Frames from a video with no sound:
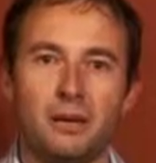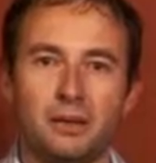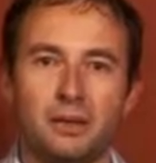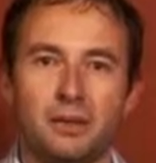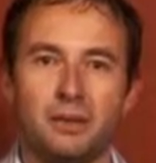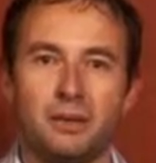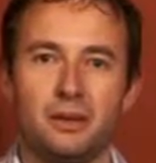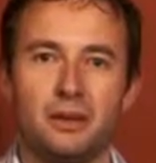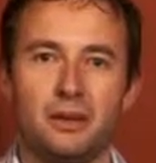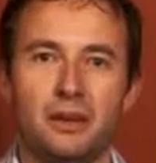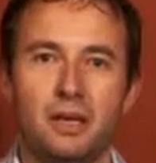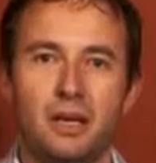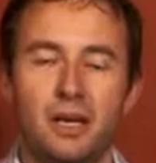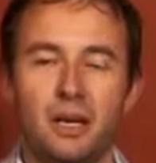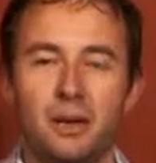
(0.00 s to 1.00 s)
it out.
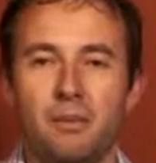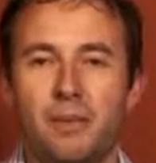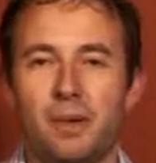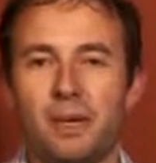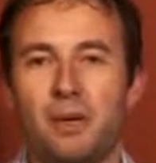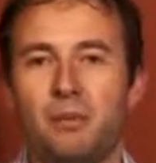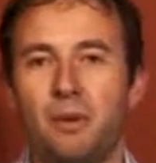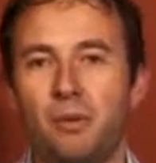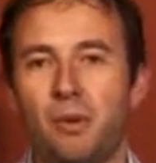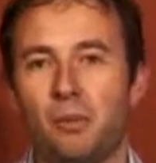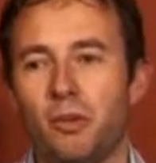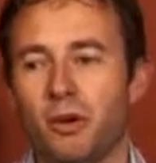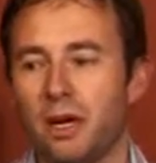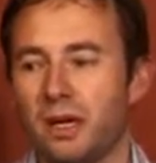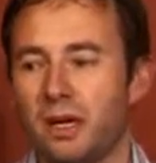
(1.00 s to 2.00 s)
But then the
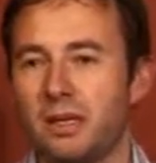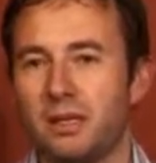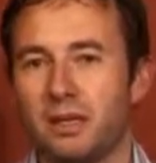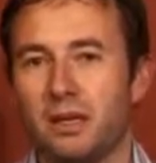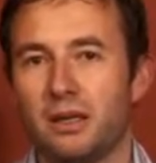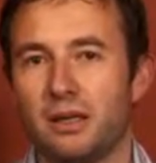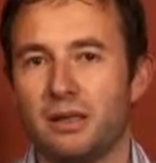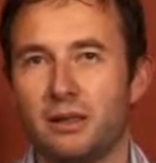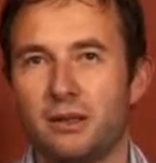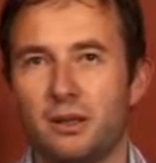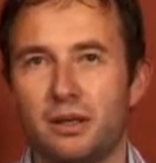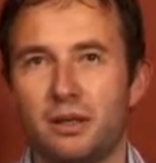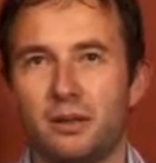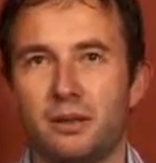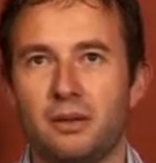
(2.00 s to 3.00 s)
people on my right hand side
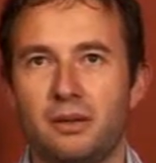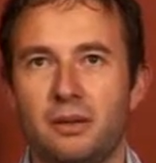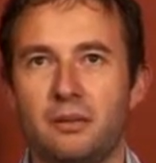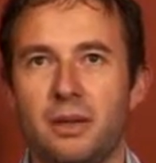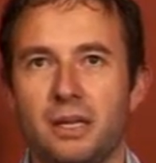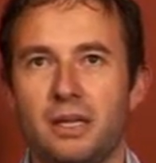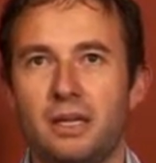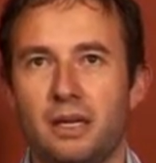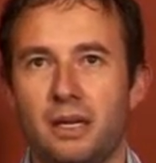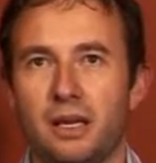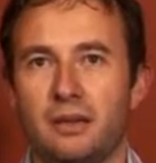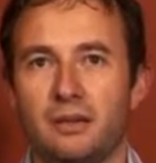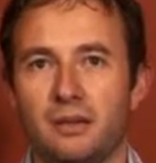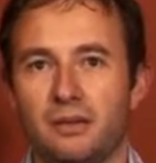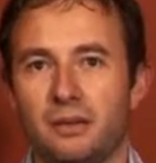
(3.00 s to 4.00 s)
got too busy
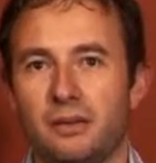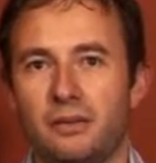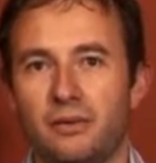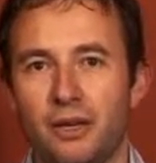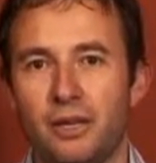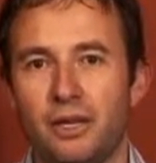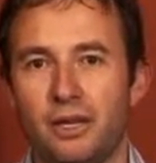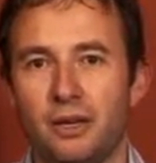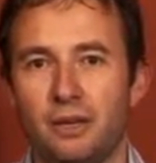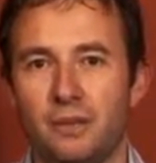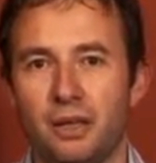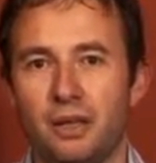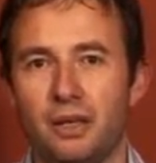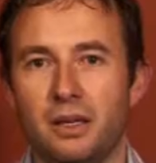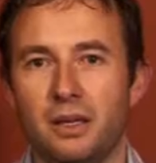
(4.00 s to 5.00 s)
again,
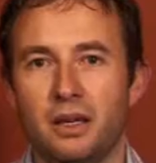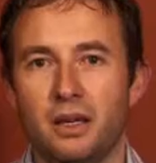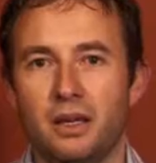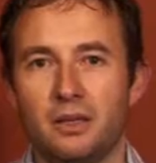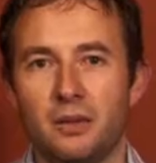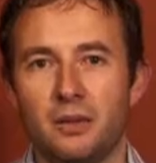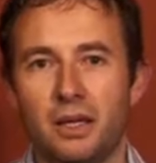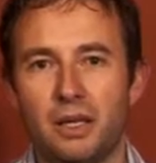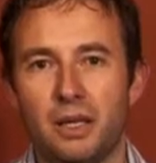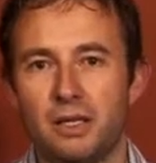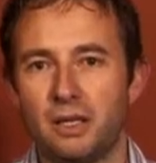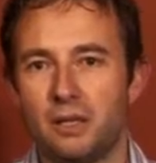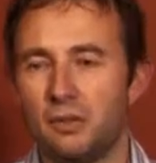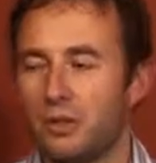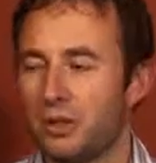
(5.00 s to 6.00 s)
threatening me, so my
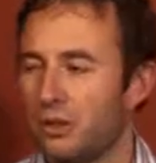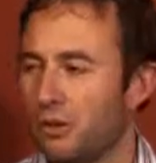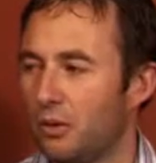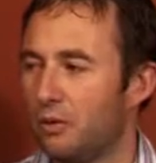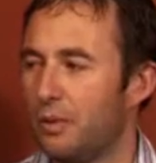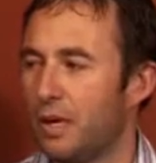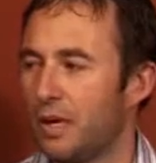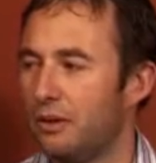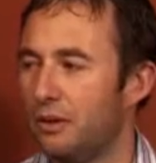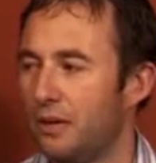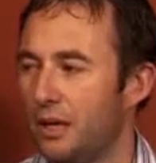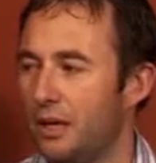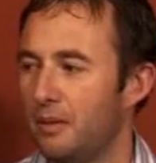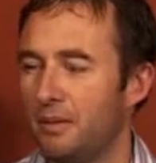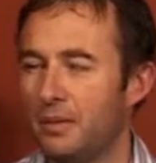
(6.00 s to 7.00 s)
attention was drawn back
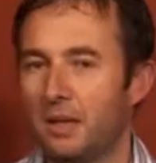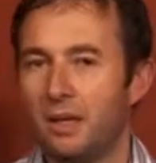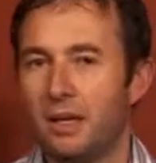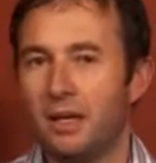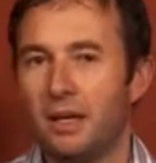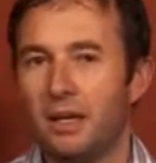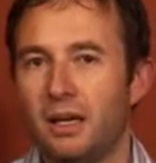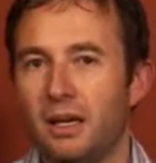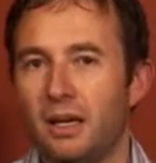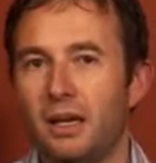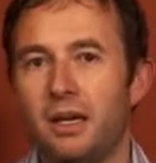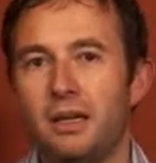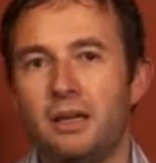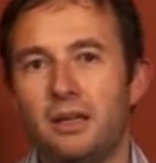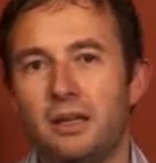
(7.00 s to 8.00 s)
to them.
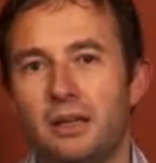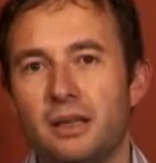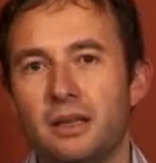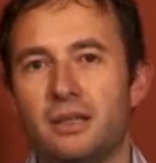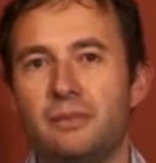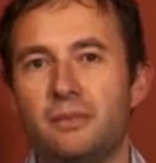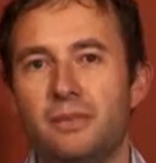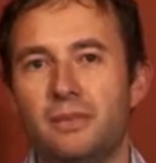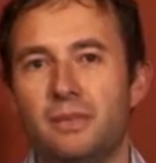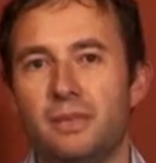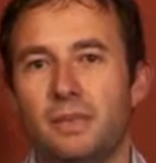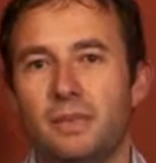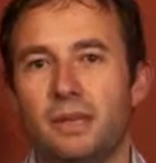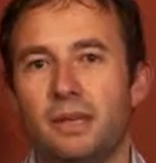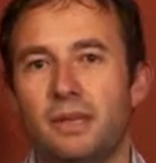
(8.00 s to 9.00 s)
And in this,
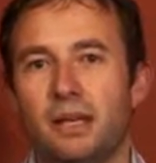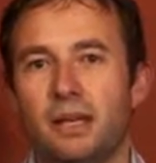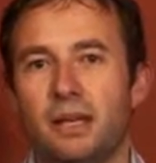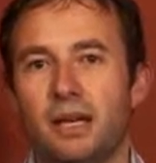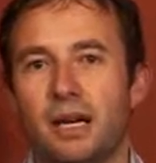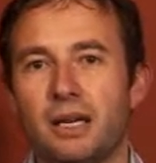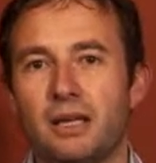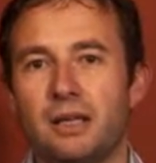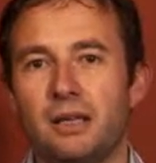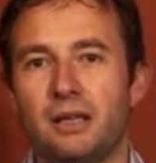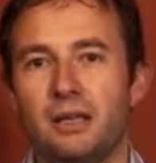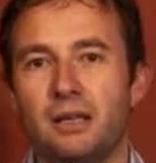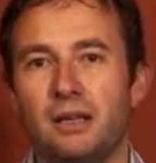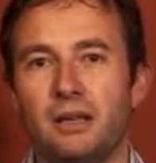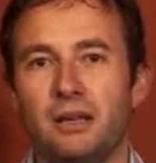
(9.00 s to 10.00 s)
they
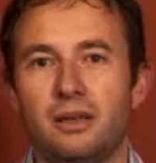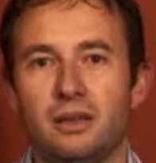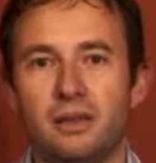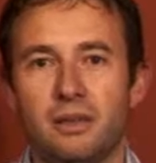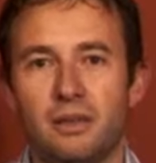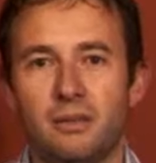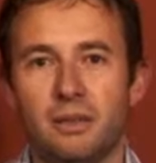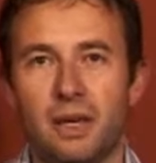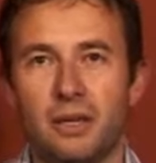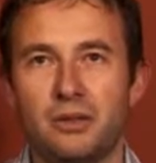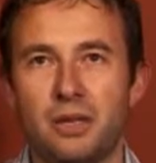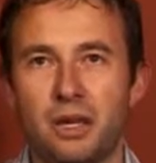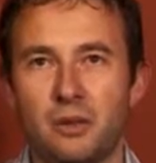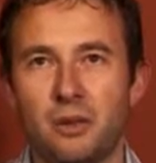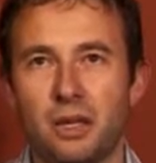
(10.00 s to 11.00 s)
actually
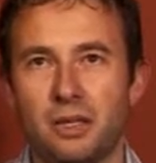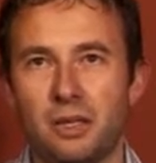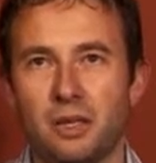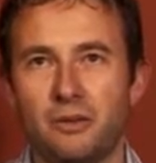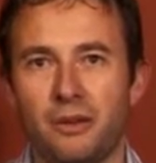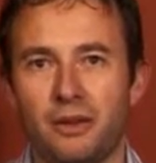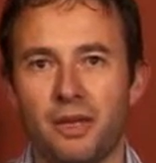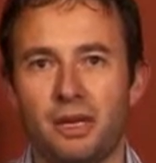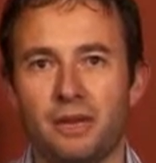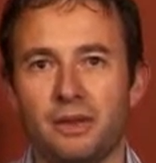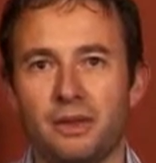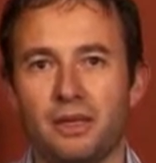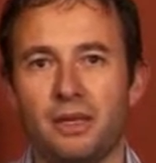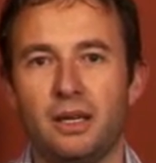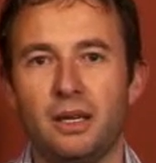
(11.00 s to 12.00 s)
managed to get my cell phone
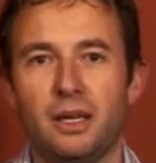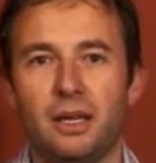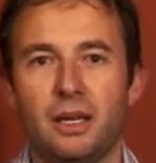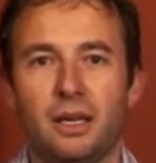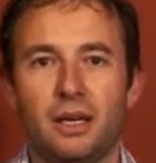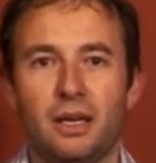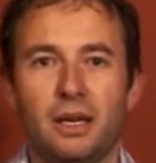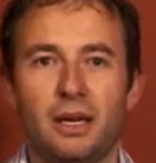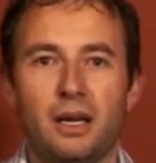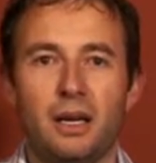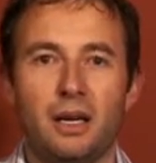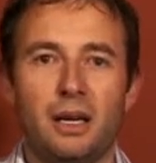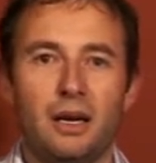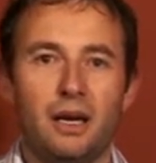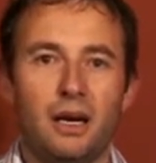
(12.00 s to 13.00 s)
out.
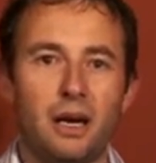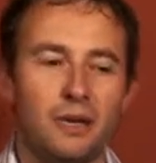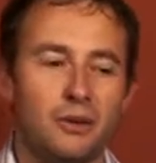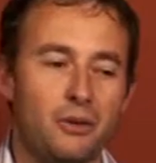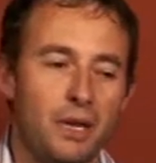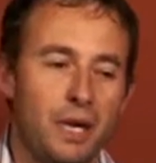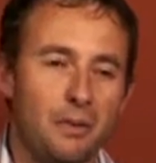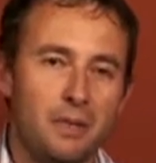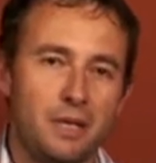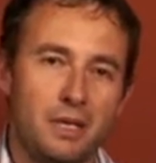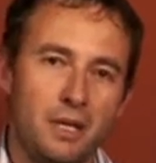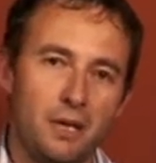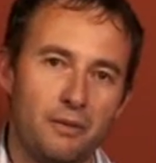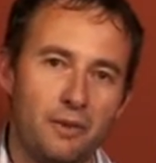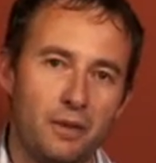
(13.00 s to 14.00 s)
I grabbed
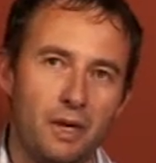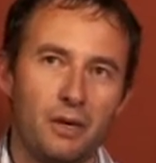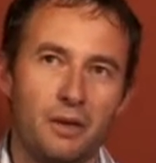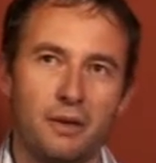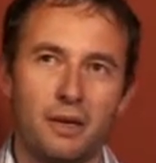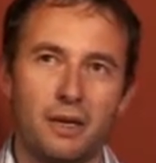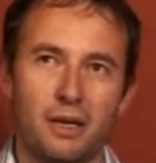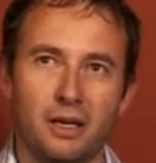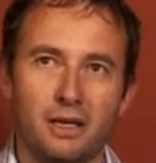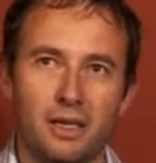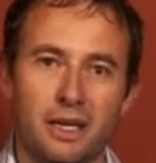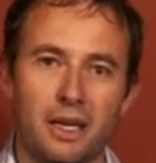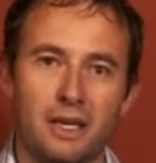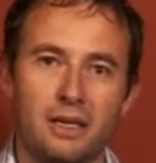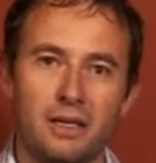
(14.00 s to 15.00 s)
the cell phone out of the
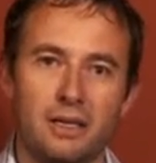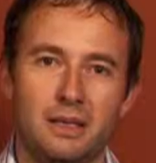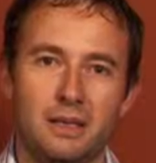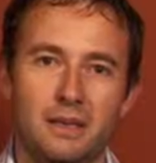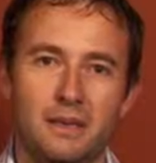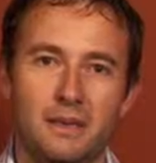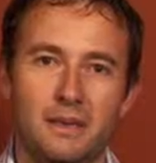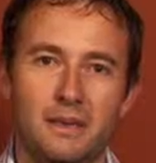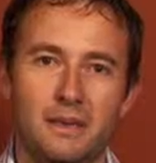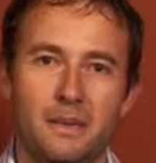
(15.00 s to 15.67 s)
guy's hands,